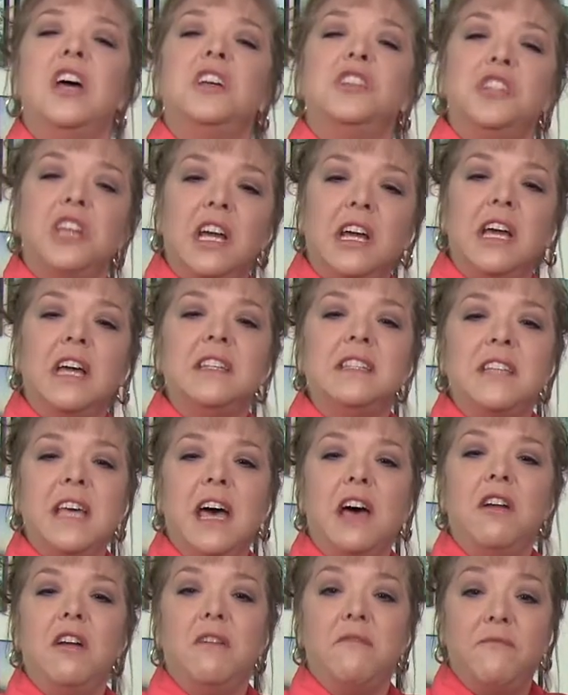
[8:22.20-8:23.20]
check us
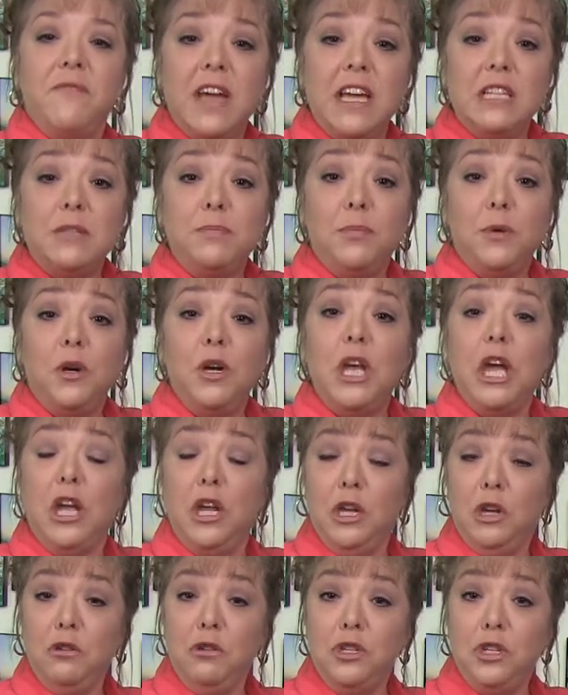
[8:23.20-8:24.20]
out on Facebook at
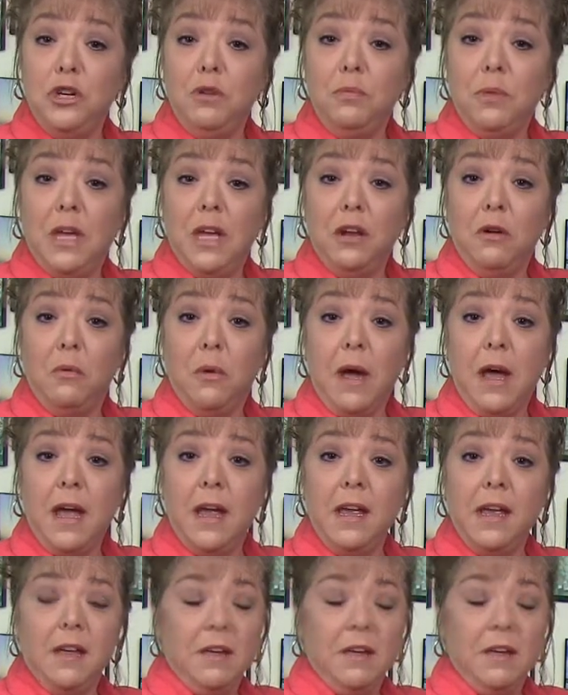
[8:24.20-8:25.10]
YouTube Getaway.